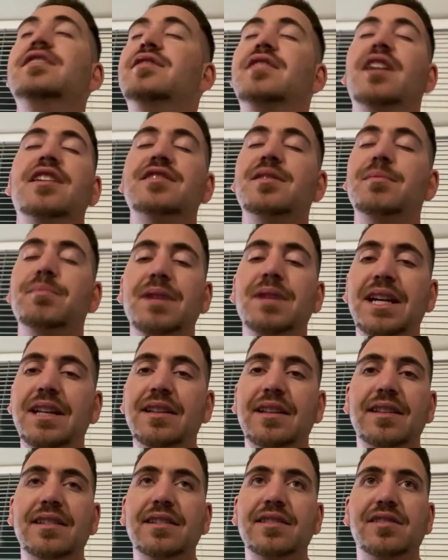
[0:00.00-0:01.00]
doesn't mean
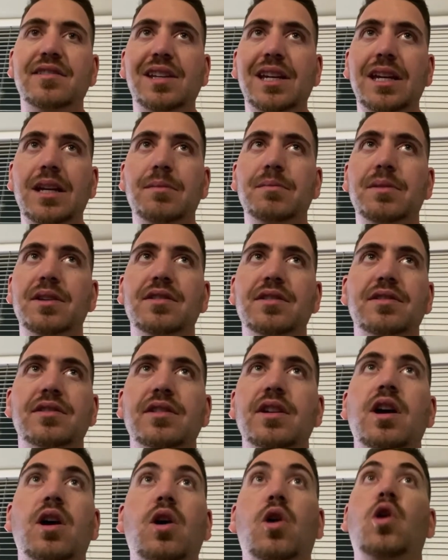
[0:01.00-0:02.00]
that this team is
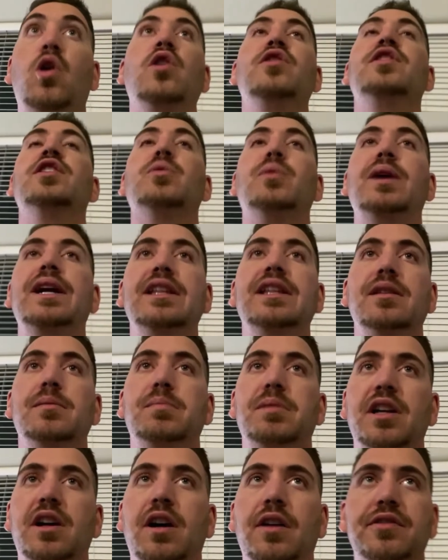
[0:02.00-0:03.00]
on their way to the
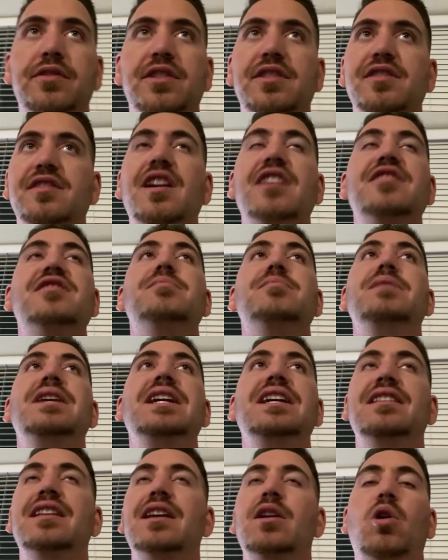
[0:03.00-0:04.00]
playoffs. This doesn't
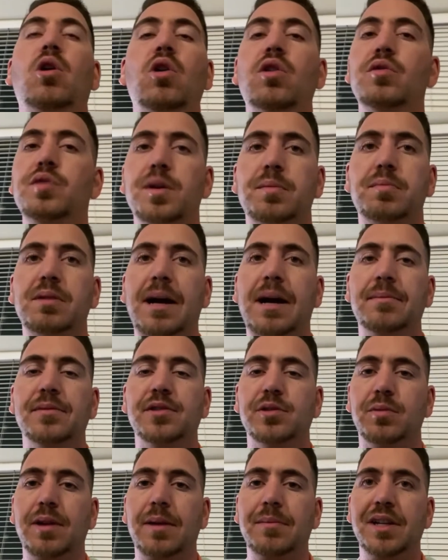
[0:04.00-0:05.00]
mean that all their problems
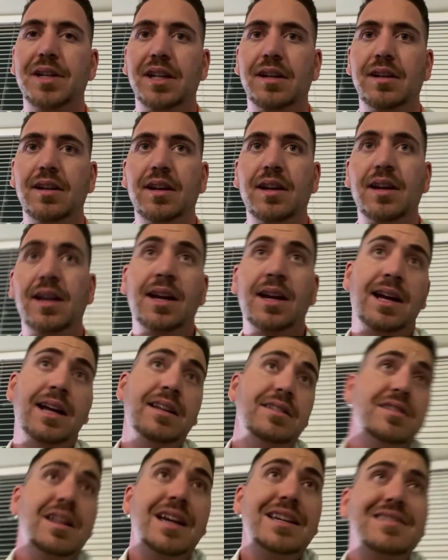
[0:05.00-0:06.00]
are remedied.
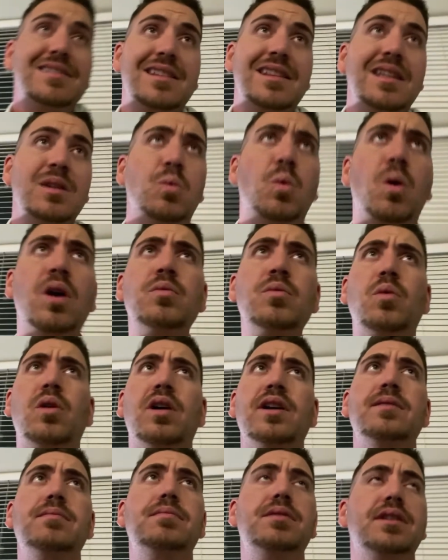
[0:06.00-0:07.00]
It's nice that they won
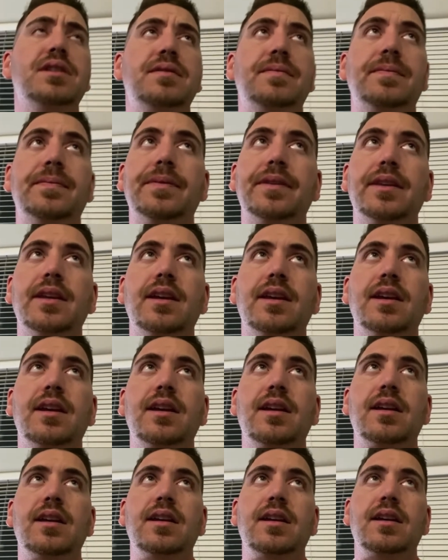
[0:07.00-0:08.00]
one, but
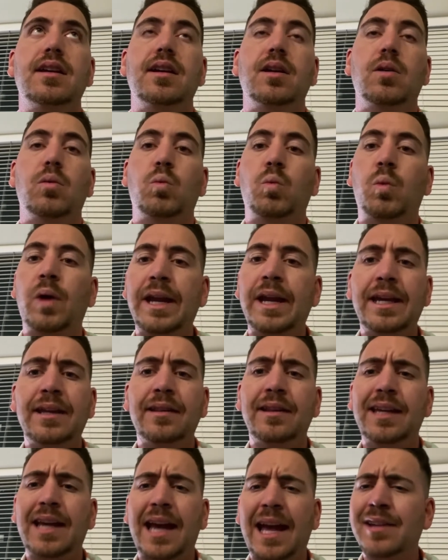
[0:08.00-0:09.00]
winning
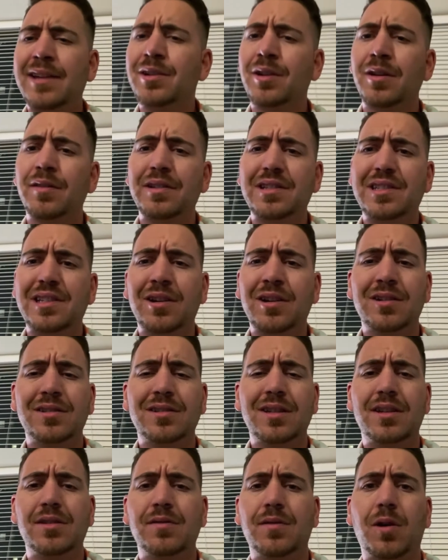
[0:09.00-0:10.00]
the ender of a series
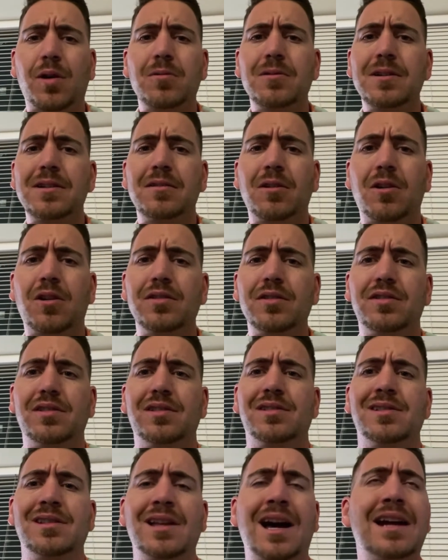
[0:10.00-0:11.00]
that you've already lost is
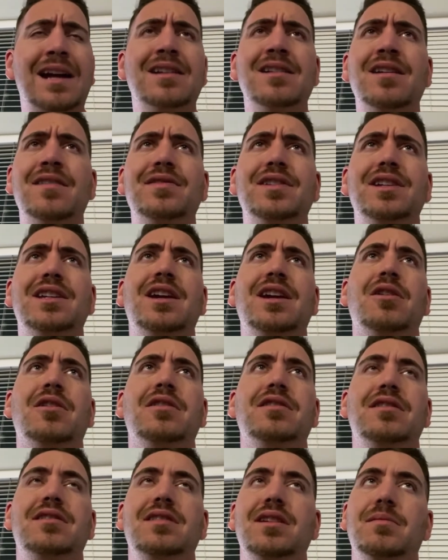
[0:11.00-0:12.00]
not enough to carry
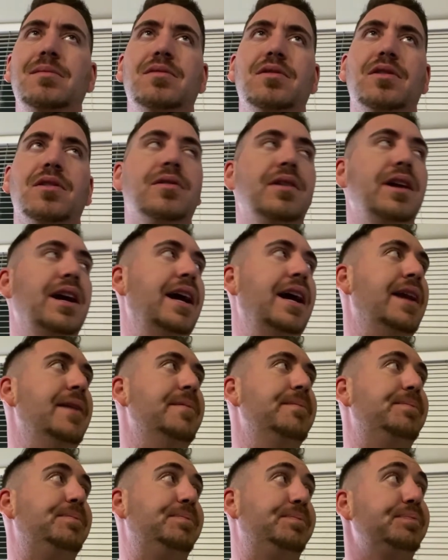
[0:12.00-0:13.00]
the team through.
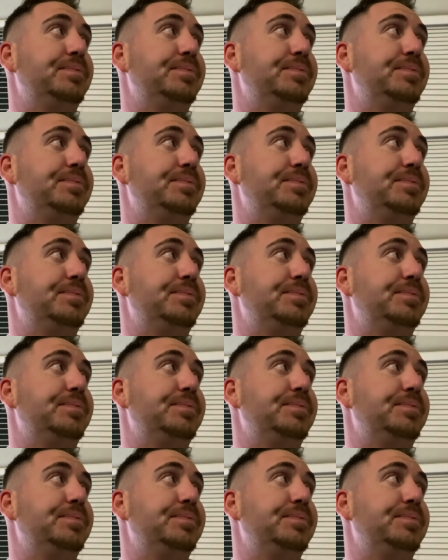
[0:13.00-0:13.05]
And